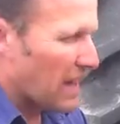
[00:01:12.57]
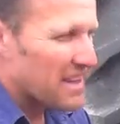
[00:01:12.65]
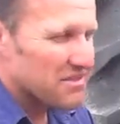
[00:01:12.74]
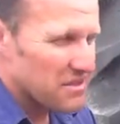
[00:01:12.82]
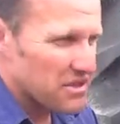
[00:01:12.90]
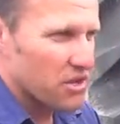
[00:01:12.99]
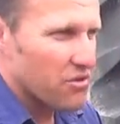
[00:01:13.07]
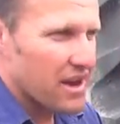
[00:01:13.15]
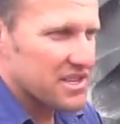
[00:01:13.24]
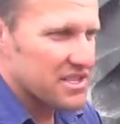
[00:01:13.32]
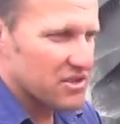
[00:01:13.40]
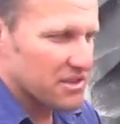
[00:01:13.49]
hasn't got any
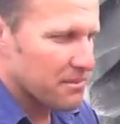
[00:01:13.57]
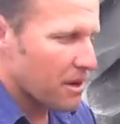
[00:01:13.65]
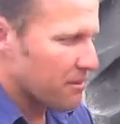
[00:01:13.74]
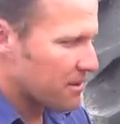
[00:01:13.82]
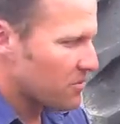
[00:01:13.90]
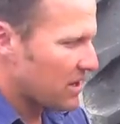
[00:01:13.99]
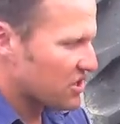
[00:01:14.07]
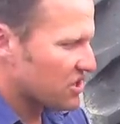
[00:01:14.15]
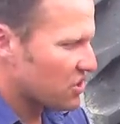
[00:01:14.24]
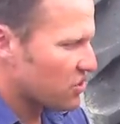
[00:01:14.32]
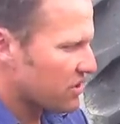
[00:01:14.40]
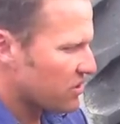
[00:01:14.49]
grass here at the moment, but it would
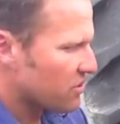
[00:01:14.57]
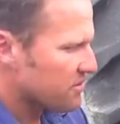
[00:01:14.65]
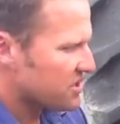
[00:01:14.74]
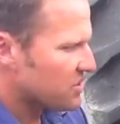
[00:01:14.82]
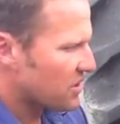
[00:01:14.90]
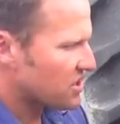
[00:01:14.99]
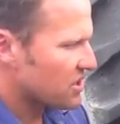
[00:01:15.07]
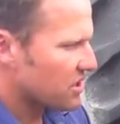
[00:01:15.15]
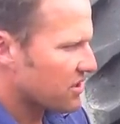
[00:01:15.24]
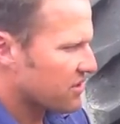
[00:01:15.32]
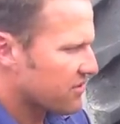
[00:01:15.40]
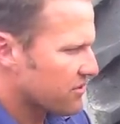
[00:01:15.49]
actually, in a normal situation,
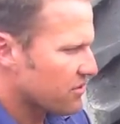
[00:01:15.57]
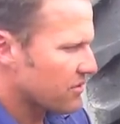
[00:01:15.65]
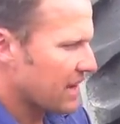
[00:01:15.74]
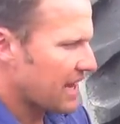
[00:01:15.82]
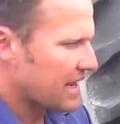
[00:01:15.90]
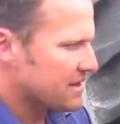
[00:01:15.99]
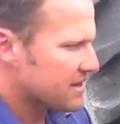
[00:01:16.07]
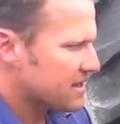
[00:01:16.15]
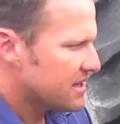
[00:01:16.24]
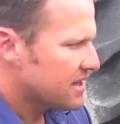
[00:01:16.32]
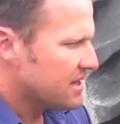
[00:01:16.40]
go through and